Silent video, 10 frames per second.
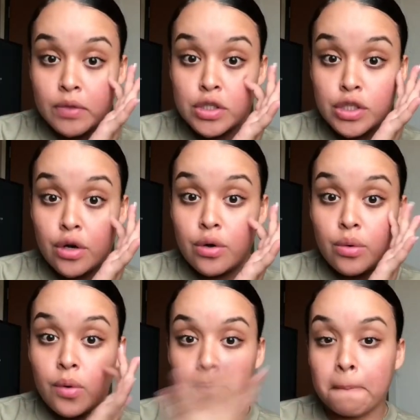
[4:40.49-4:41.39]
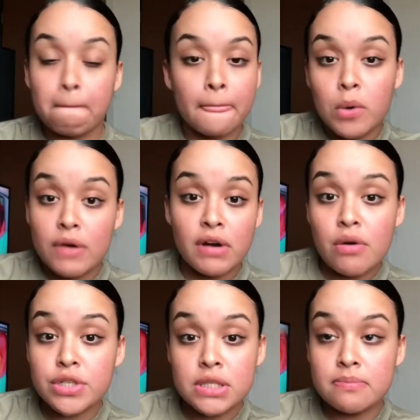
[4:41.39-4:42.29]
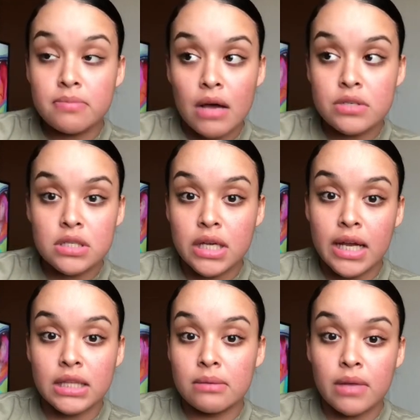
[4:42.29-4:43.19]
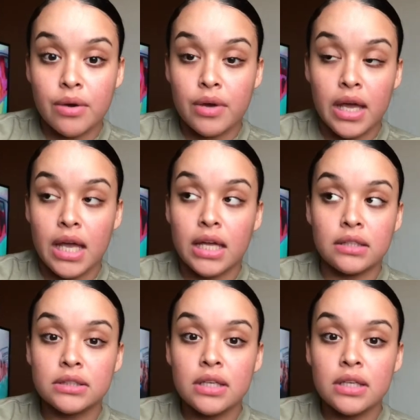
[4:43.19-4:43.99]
So whatever. I was just looking at them like, okay,